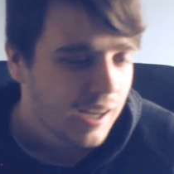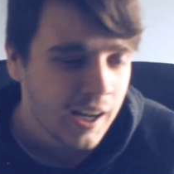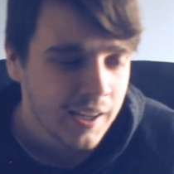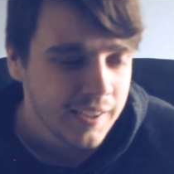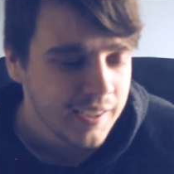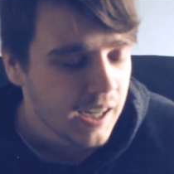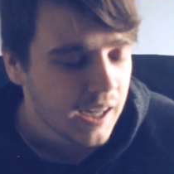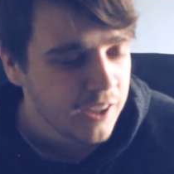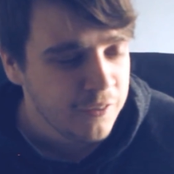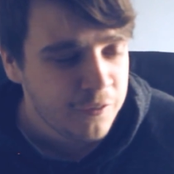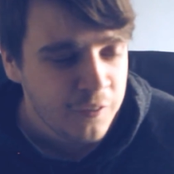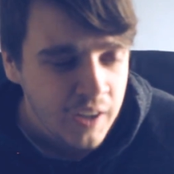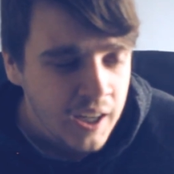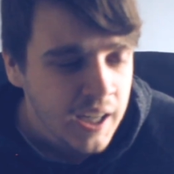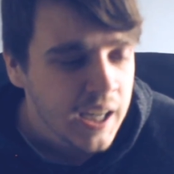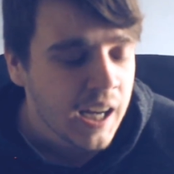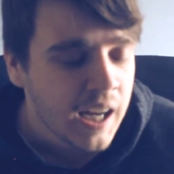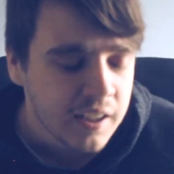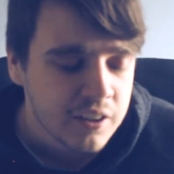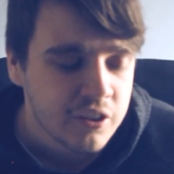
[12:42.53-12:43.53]
I
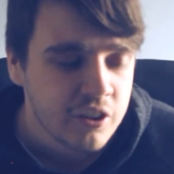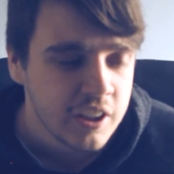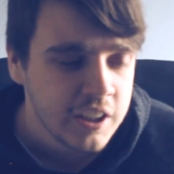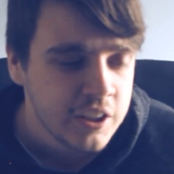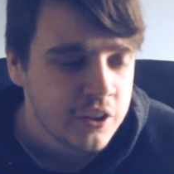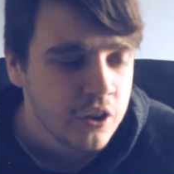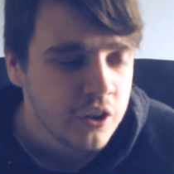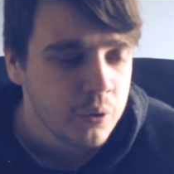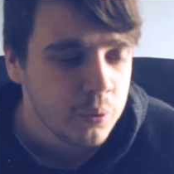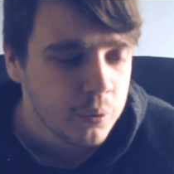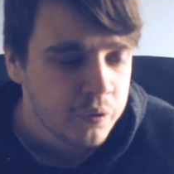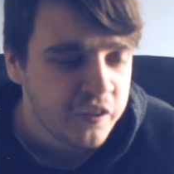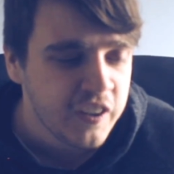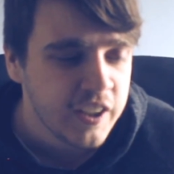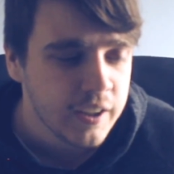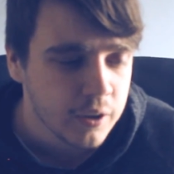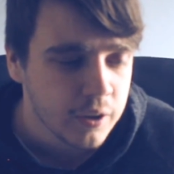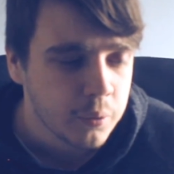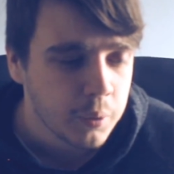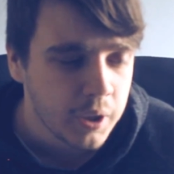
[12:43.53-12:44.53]
actually do
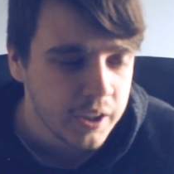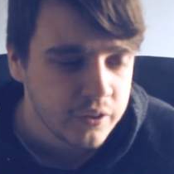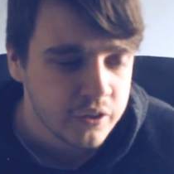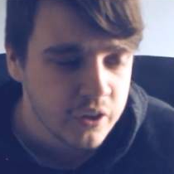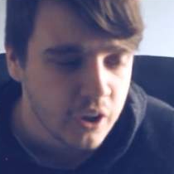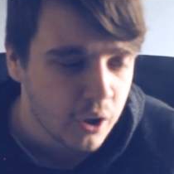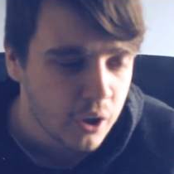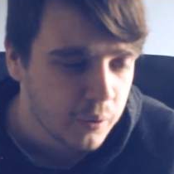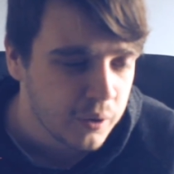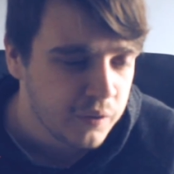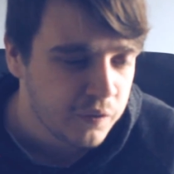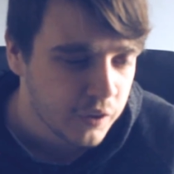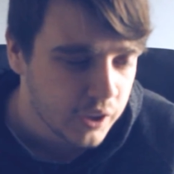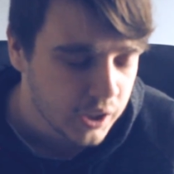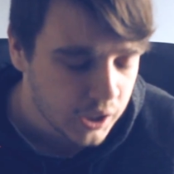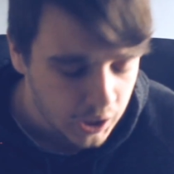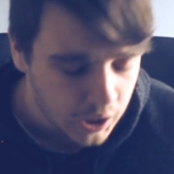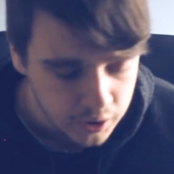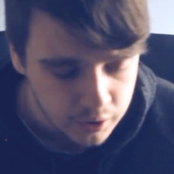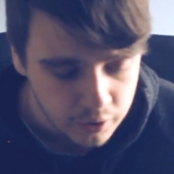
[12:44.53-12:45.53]
feel quite sorry for
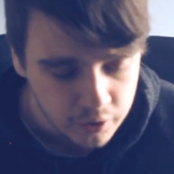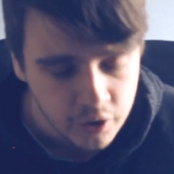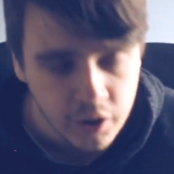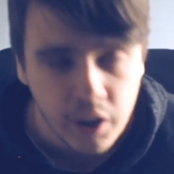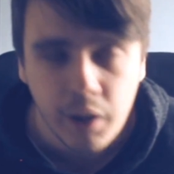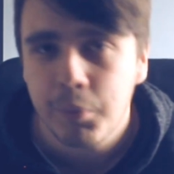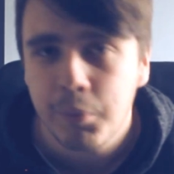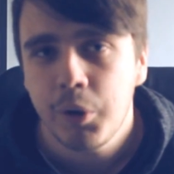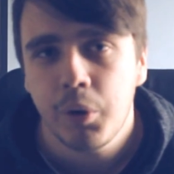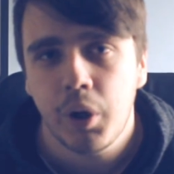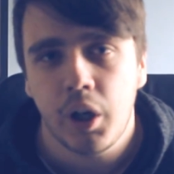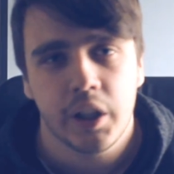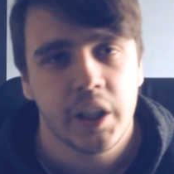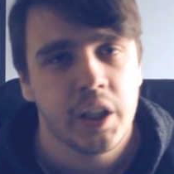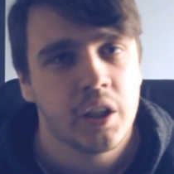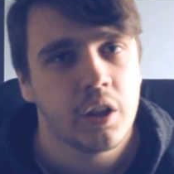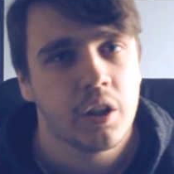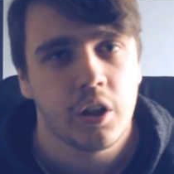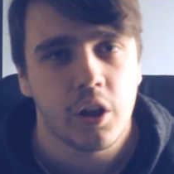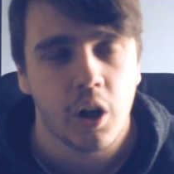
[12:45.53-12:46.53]
the guy. Now, don't get me wrong,
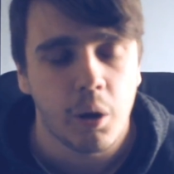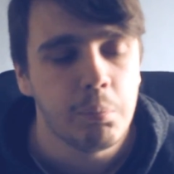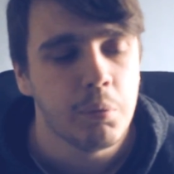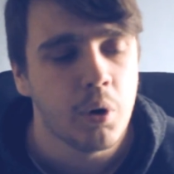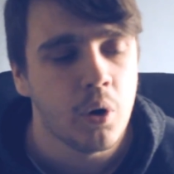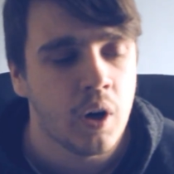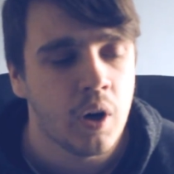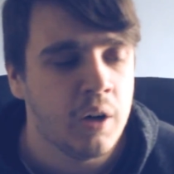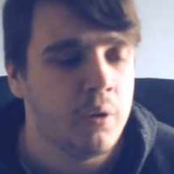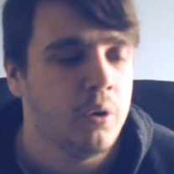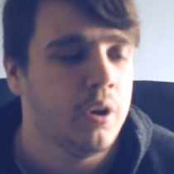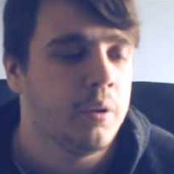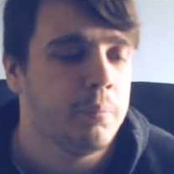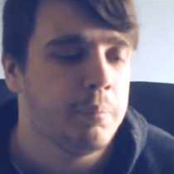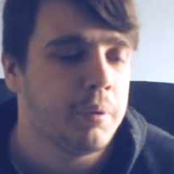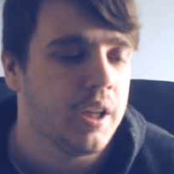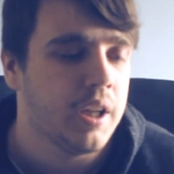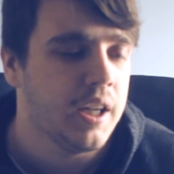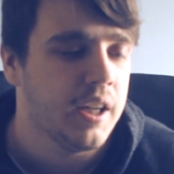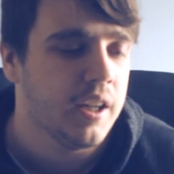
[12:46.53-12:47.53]
he could have got more out of the
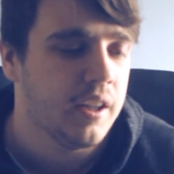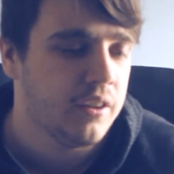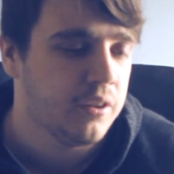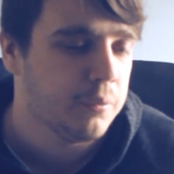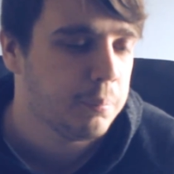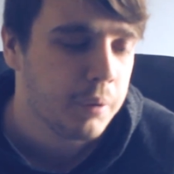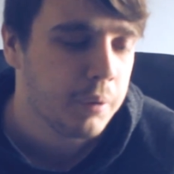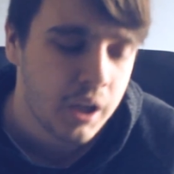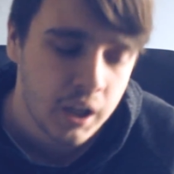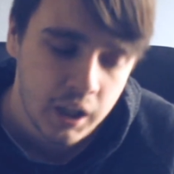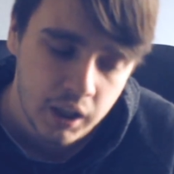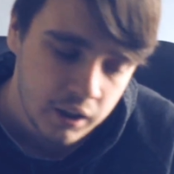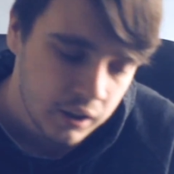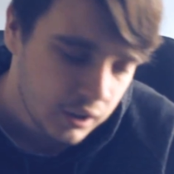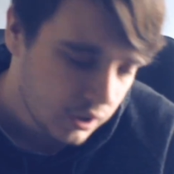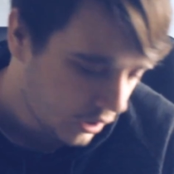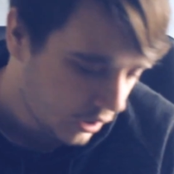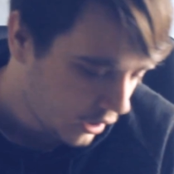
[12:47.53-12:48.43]
players, but